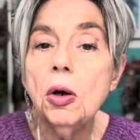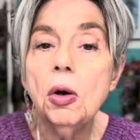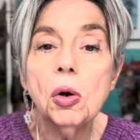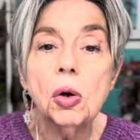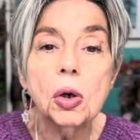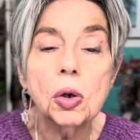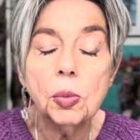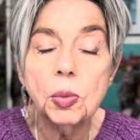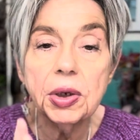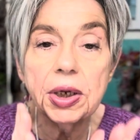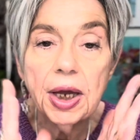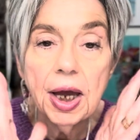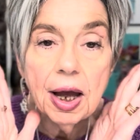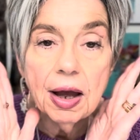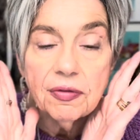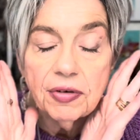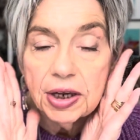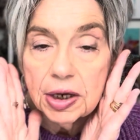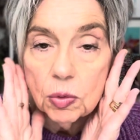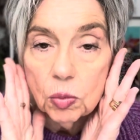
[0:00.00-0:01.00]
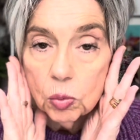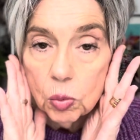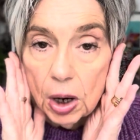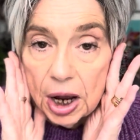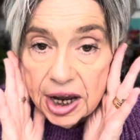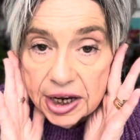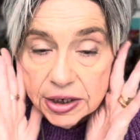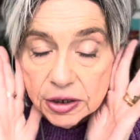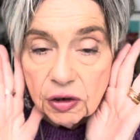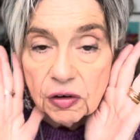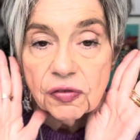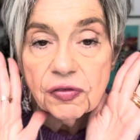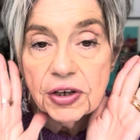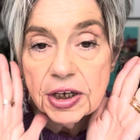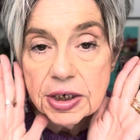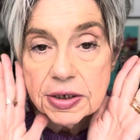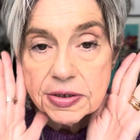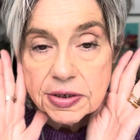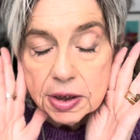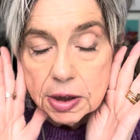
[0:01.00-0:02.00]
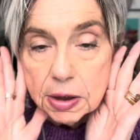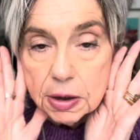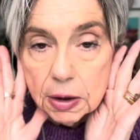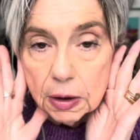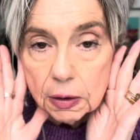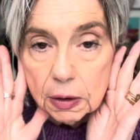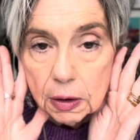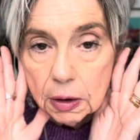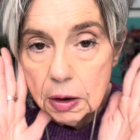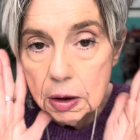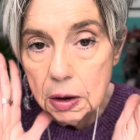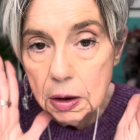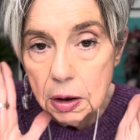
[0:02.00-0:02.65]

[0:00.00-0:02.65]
or we have a wider face here